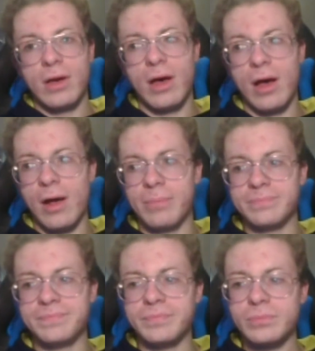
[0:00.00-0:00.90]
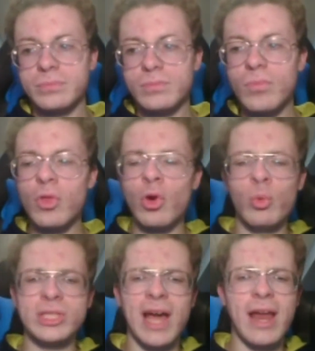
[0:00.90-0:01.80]

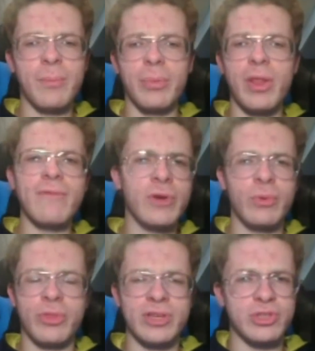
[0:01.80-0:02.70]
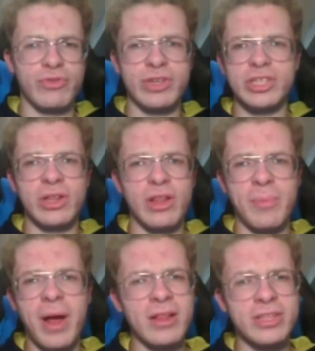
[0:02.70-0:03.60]
was kind of bluffing with his original
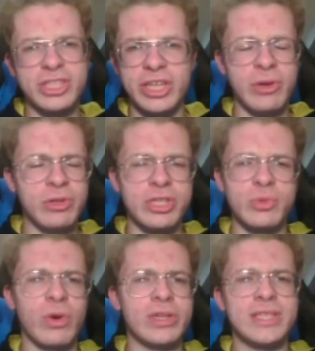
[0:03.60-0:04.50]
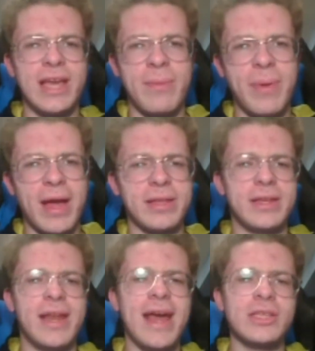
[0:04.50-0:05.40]
apology. He just wanted to get back
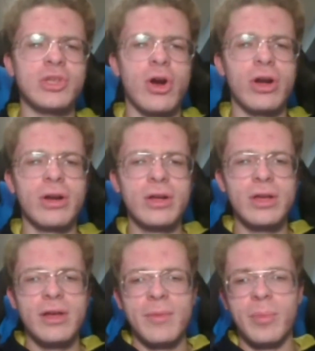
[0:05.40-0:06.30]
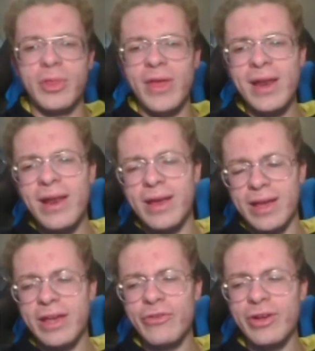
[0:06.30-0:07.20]
into NASCAR. But then,
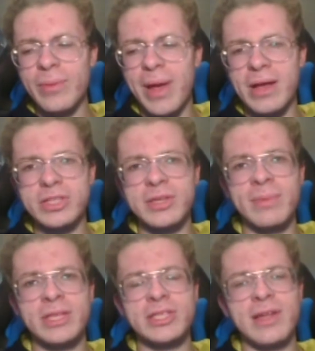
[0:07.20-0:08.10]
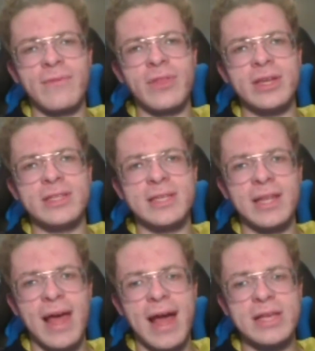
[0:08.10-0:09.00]
hearing about some of the stuff that he did
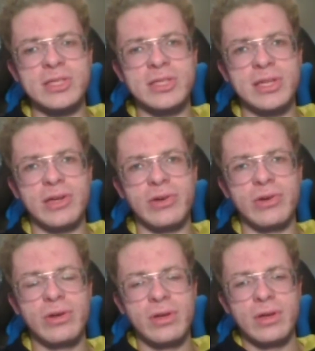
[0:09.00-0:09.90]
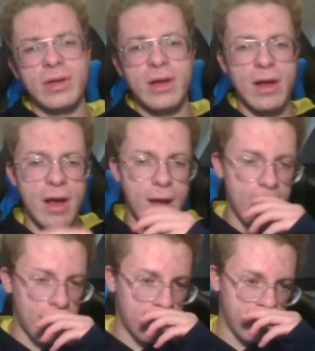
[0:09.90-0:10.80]
last year,
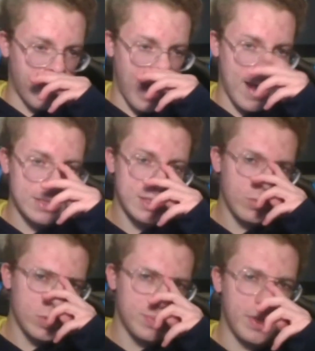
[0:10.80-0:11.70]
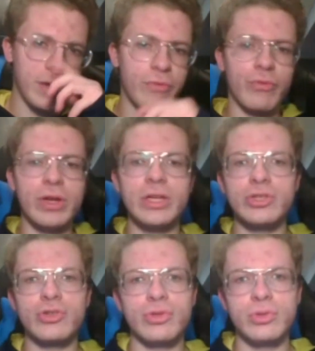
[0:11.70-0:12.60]
as he was being
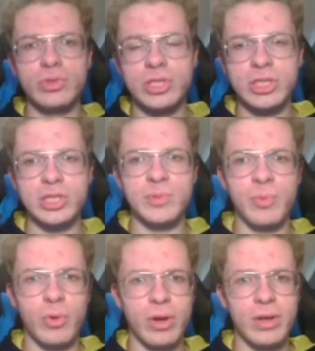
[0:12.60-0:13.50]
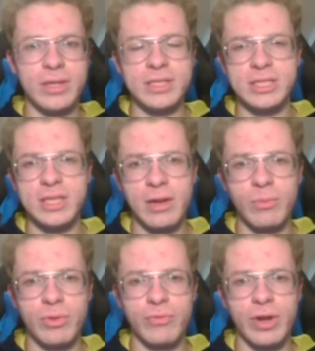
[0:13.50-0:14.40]
reintroduced to the sport and he
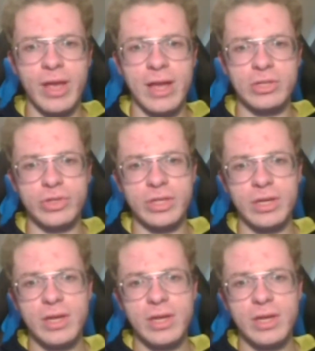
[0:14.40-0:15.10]
signed with Rick Hendrick,